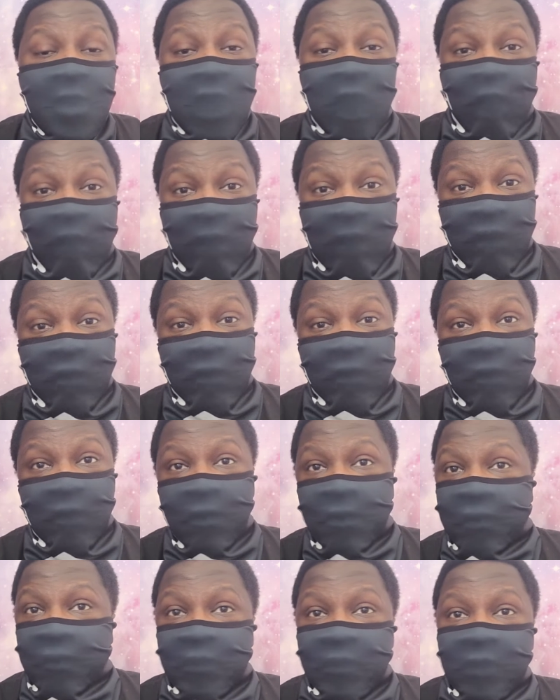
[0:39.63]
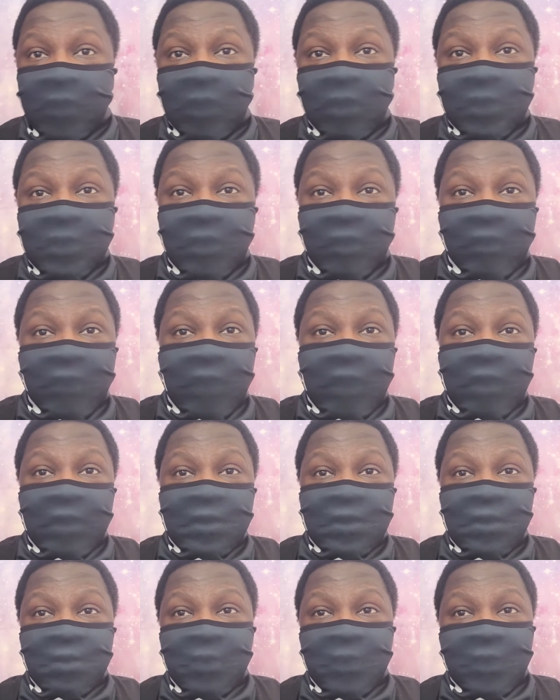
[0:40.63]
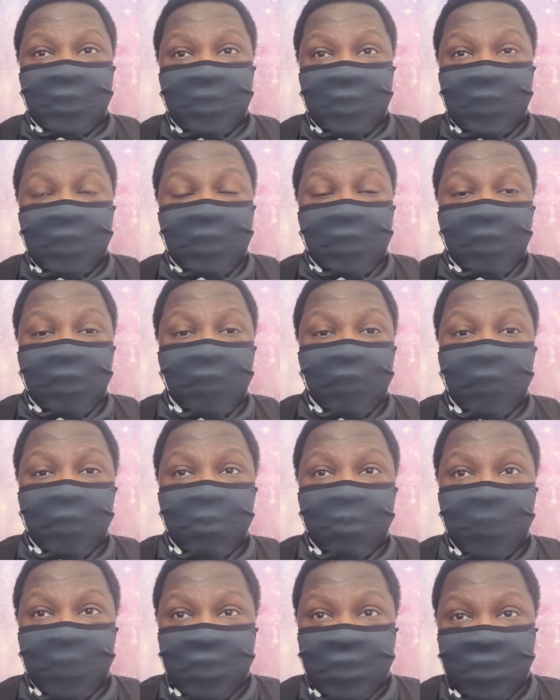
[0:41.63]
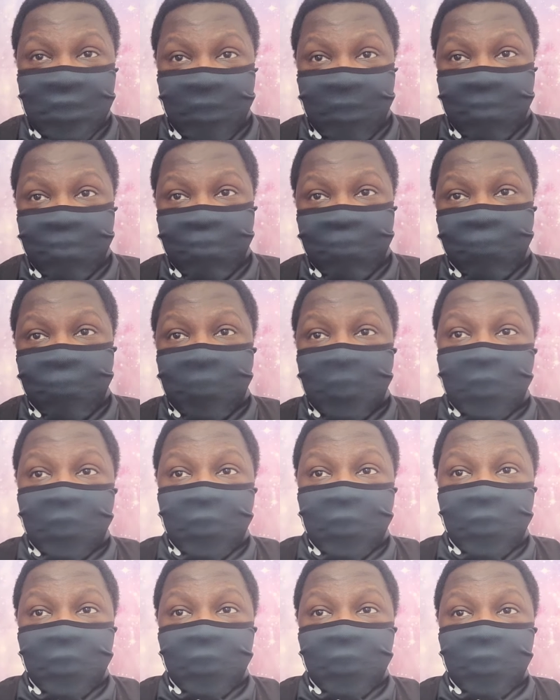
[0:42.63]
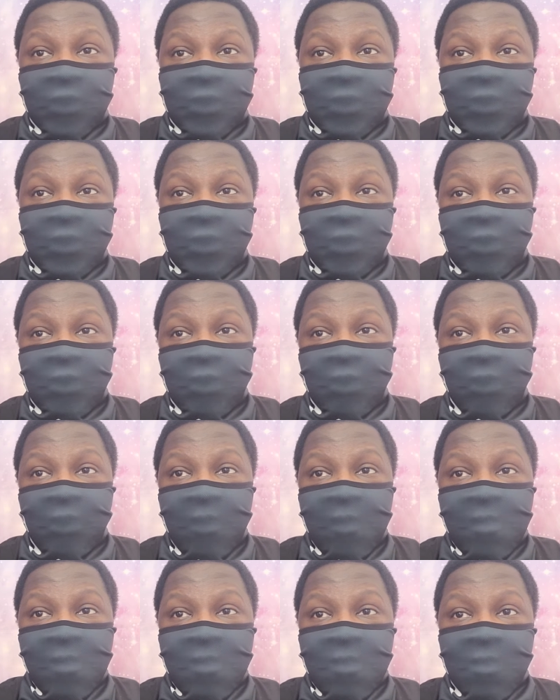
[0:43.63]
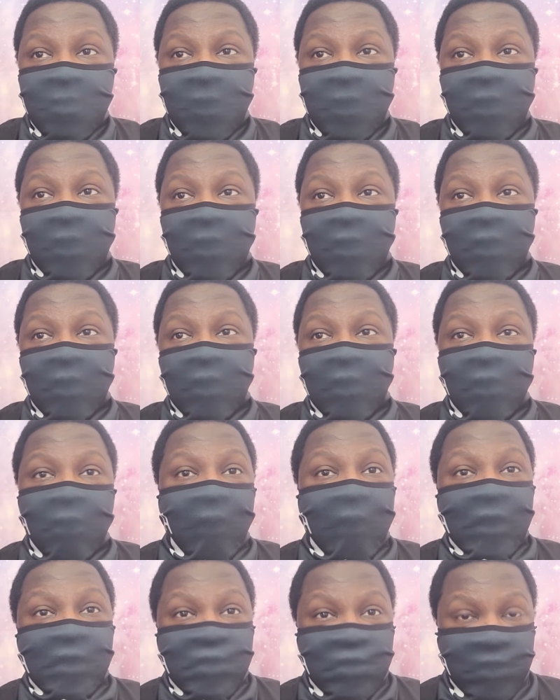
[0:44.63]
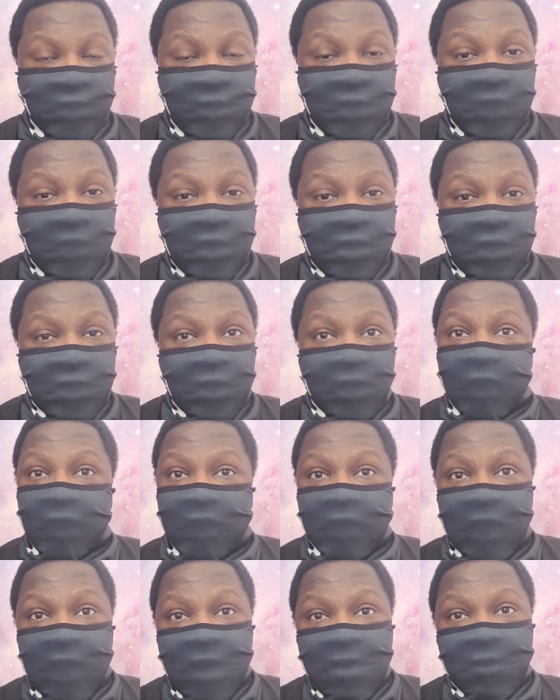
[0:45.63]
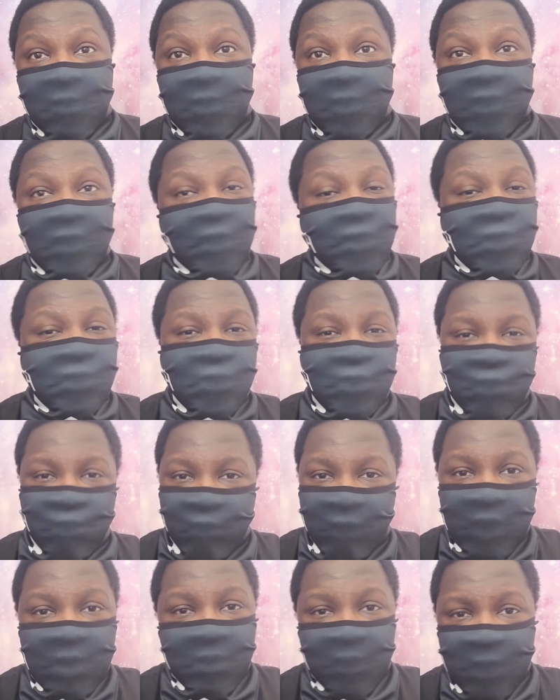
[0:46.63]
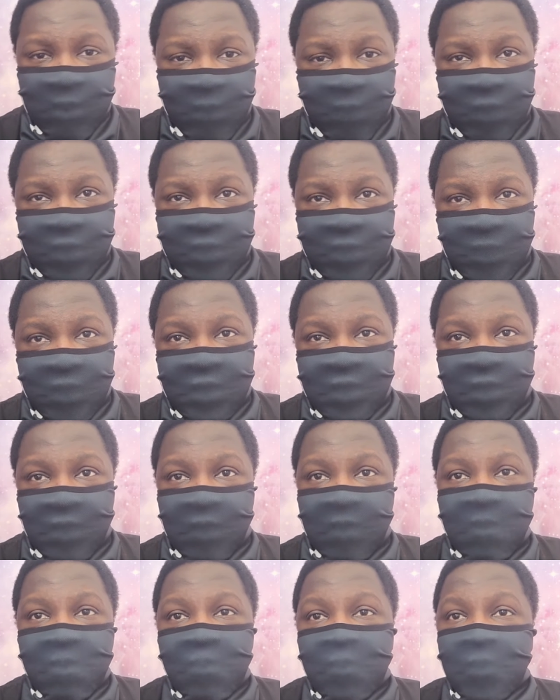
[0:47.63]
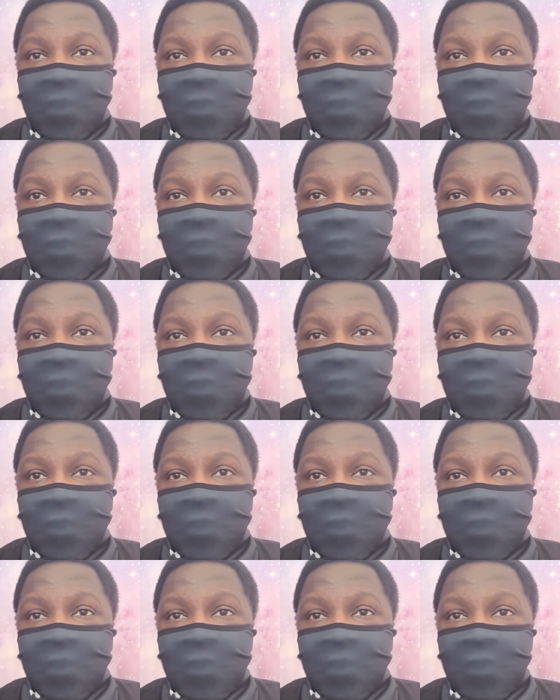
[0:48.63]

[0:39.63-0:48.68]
However, he was invited to be a deacon of the bishop due to being quite strategic, elaborate, and extremely persistent